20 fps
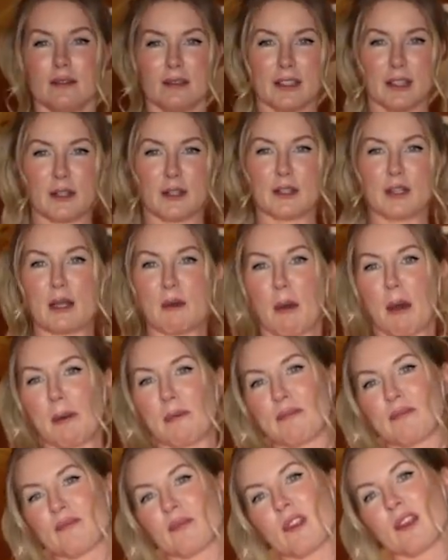literally,
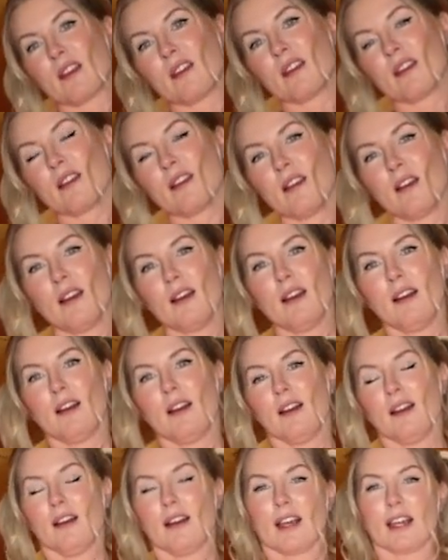but
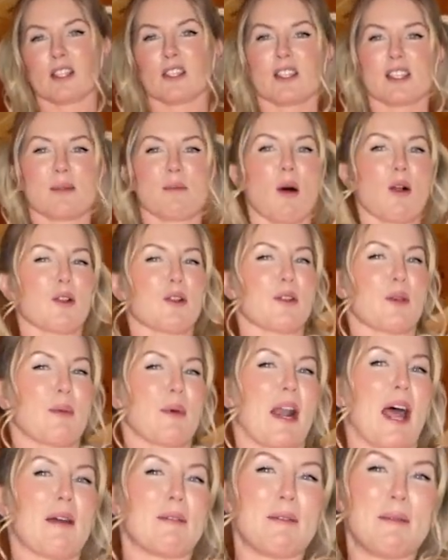it's just smaller than
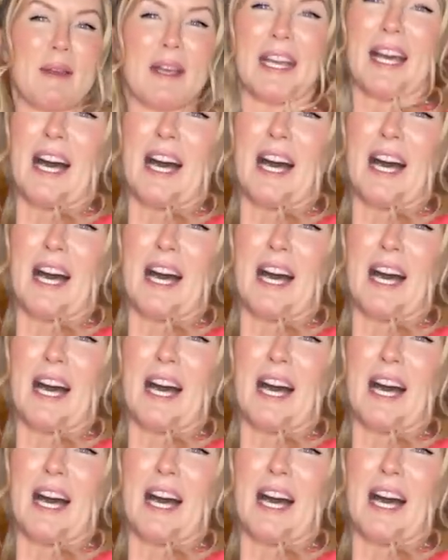what I would be